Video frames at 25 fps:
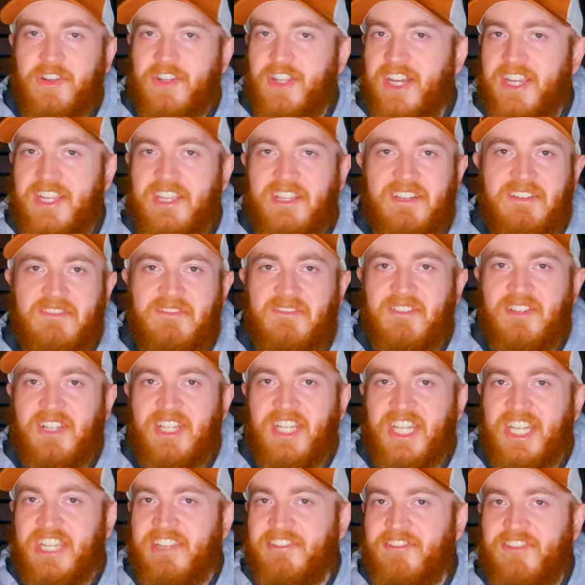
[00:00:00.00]

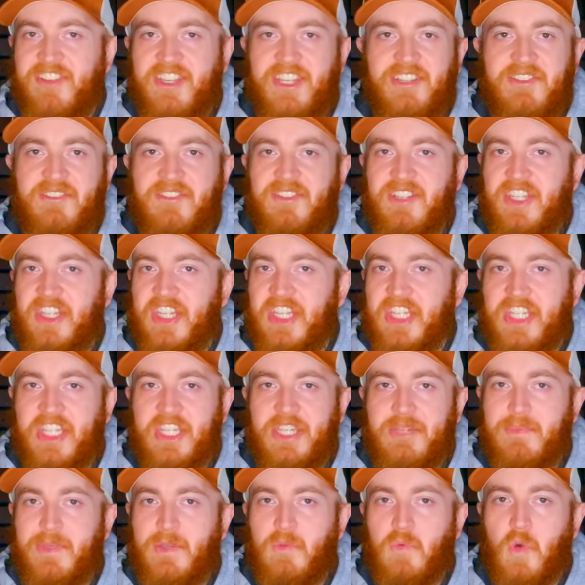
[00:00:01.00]
tight, they fit, they
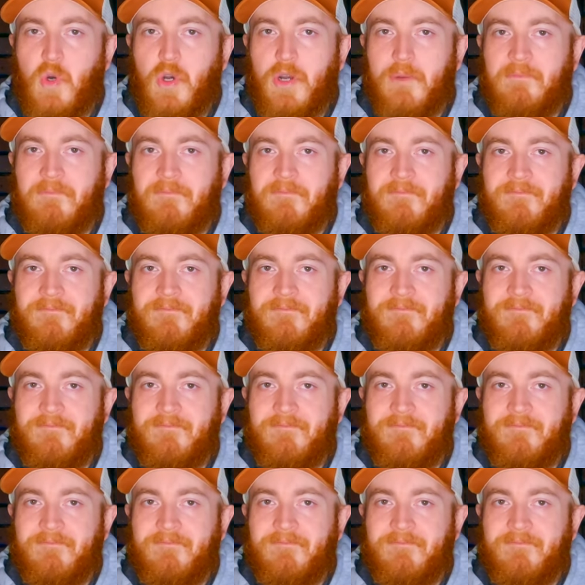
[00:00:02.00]
keep me warm.